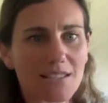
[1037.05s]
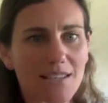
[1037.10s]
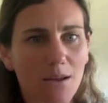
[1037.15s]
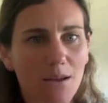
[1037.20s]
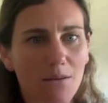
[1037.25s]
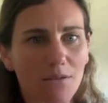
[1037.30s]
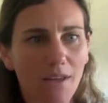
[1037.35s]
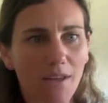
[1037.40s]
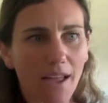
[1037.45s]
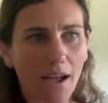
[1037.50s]

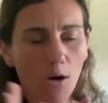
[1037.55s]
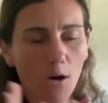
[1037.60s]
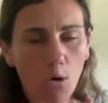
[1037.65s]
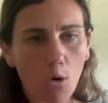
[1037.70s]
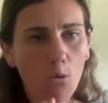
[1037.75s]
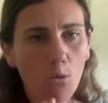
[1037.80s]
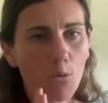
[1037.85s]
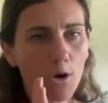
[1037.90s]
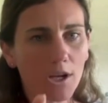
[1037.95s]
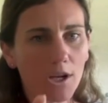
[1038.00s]
They are
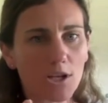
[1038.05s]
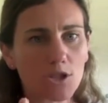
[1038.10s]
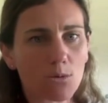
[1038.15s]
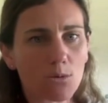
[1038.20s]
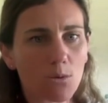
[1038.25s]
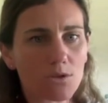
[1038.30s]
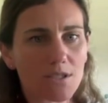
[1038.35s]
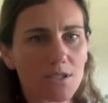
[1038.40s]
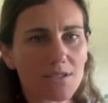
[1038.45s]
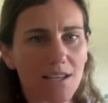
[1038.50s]
all working
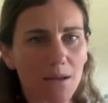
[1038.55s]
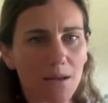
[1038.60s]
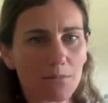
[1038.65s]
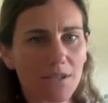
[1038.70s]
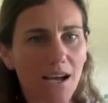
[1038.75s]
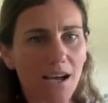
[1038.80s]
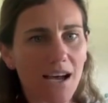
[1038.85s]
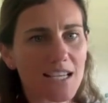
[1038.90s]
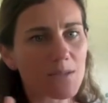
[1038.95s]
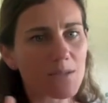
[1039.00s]
towards the same
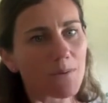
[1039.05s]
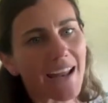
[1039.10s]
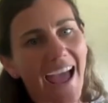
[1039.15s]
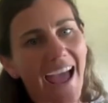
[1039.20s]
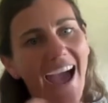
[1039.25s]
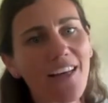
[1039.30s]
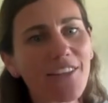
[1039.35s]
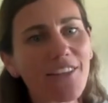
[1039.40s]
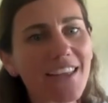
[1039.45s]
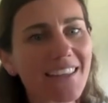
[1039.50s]
task, but
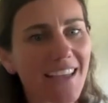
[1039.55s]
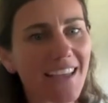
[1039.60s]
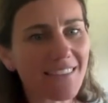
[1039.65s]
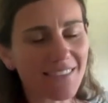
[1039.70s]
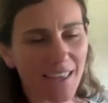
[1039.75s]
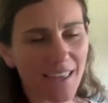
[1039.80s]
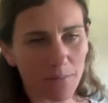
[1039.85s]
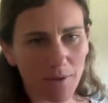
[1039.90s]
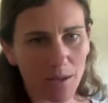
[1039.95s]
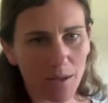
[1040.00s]
how they get
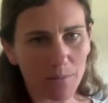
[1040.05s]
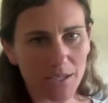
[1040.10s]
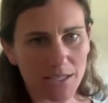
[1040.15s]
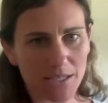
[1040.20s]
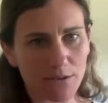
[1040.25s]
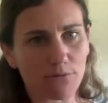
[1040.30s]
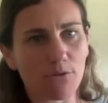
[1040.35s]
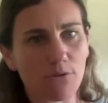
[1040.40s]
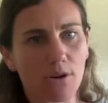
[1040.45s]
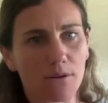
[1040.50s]
there may be
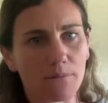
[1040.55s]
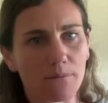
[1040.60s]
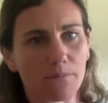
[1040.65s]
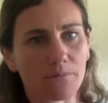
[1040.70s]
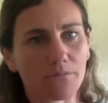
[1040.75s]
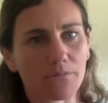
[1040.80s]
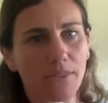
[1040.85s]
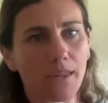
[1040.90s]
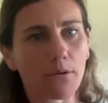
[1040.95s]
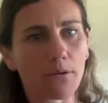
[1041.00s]
different,
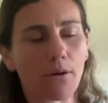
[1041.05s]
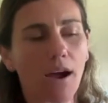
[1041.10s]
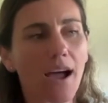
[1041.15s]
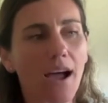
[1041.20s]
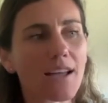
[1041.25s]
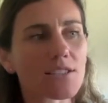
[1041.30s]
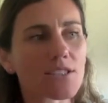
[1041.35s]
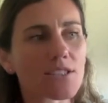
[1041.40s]
right?